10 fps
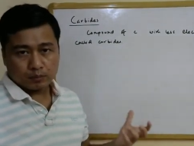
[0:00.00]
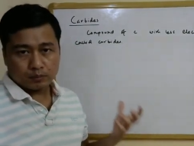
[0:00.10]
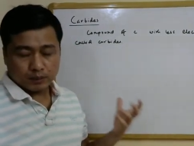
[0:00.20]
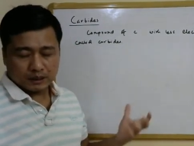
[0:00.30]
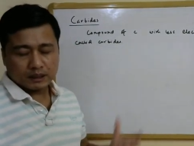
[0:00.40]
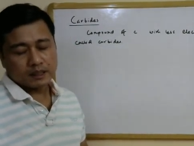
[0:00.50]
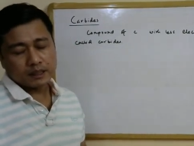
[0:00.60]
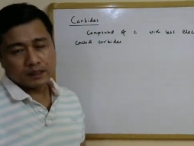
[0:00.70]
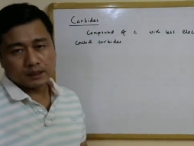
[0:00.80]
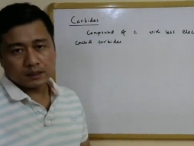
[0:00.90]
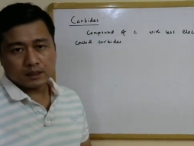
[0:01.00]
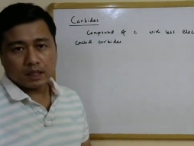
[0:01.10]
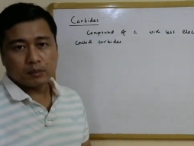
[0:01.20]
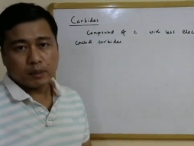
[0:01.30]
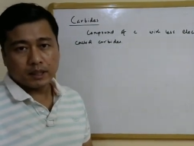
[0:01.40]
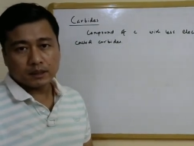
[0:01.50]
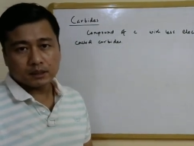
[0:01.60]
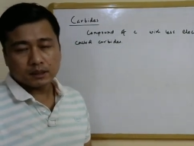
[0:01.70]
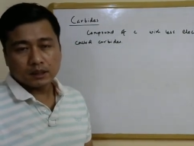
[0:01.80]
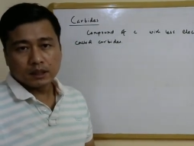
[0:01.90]
present in these
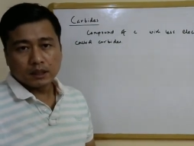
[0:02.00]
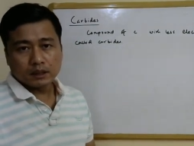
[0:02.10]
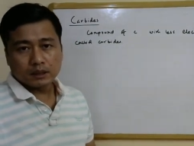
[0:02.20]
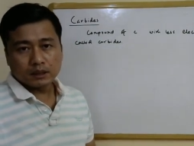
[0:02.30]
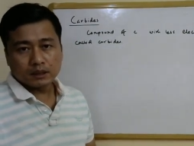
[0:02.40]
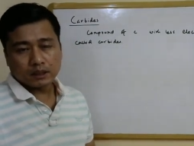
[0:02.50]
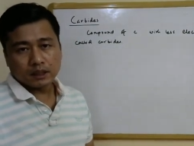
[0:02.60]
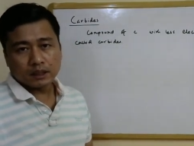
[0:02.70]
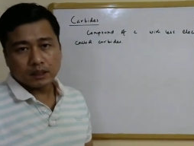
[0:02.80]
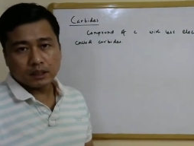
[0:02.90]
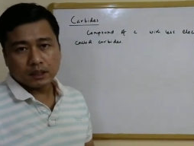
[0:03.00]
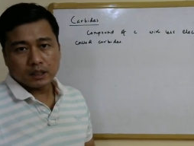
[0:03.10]
carbides essentially